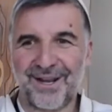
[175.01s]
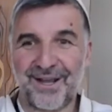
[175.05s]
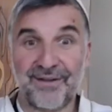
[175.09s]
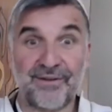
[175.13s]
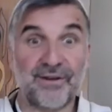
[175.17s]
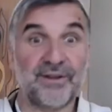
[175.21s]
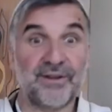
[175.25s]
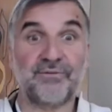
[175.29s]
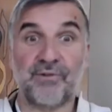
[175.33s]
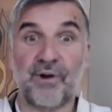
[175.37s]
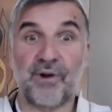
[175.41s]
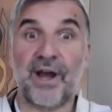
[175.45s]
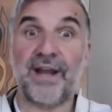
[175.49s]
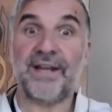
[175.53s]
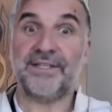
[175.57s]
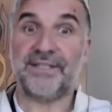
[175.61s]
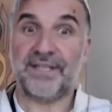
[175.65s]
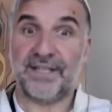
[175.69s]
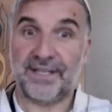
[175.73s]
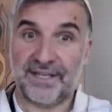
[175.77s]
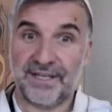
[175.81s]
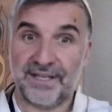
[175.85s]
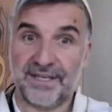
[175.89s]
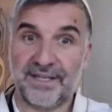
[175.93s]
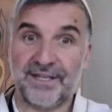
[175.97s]
it's
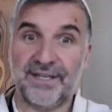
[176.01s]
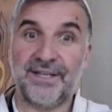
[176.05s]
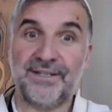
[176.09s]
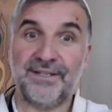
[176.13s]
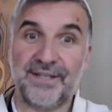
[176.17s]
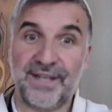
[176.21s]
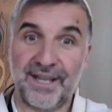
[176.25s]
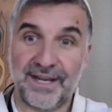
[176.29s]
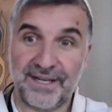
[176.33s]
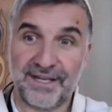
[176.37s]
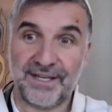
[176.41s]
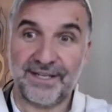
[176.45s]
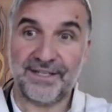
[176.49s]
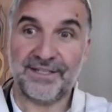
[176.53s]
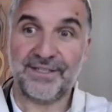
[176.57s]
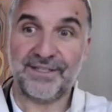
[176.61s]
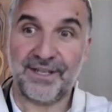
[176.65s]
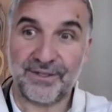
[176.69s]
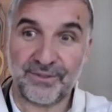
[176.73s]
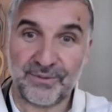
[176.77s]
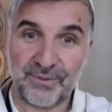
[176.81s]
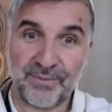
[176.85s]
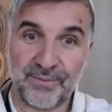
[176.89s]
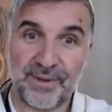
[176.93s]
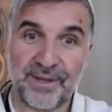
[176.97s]
writing and getting in
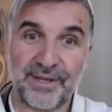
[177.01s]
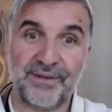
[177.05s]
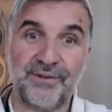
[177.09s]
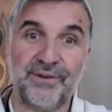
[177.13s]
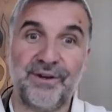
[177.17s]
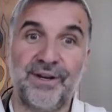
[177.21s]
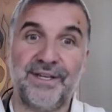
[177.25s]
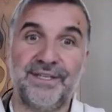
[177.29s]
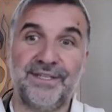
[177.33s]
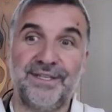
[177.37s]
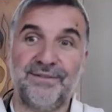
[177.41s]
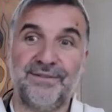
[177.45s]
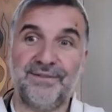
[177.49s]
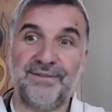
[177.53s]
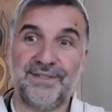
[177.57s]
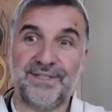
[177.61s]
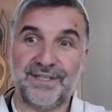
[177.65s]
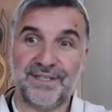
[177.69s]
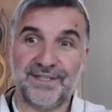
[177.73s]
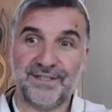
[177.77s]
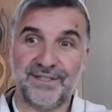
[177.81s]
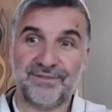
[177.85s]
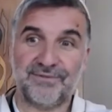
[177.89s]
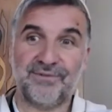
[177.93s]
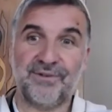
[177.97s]
touch with my creativity
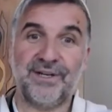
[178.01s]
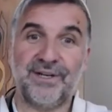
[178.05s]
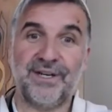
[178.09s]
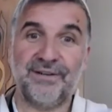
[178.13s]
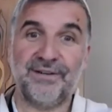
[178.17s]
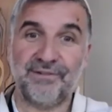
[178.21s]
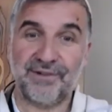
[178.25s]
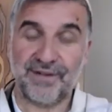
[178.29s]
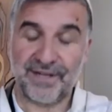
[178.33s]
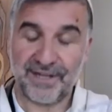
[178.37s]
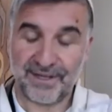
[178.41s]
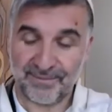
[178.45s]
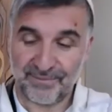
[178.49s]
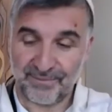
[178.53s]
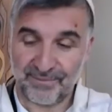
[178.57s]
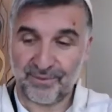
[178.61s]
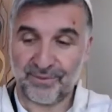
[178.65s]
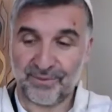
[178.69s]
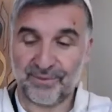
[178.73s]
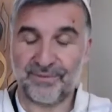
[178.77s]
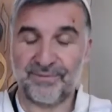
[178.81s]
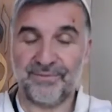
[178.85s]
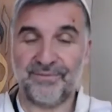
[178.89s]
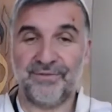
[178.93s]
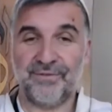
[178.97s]
is really, really
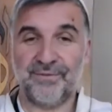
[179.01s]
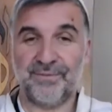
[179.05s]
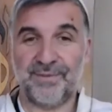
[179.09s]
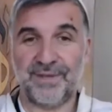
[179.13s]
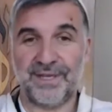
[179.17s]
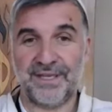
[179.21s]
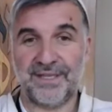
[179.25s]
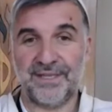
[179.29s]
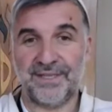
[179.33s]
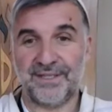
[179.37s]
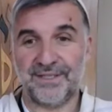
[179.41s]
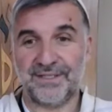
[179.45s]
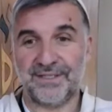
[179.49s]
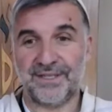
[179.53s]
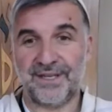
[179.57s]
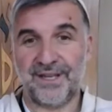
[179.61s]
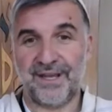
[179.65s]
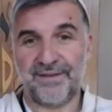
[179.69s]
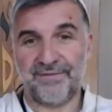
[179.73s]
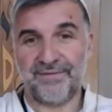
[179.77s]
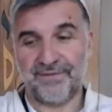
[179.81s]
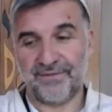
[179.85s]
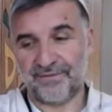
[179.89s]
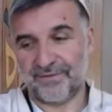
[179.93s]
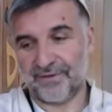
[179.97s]
important for me. That's
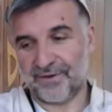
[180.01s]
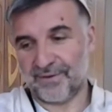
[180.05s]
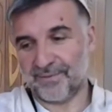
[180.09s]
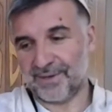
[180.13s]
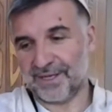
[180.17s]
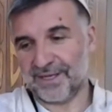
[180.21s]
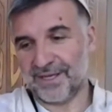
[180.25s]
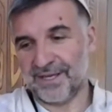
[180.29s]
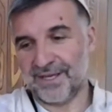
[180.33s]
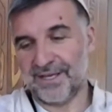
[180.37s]
life-affirming.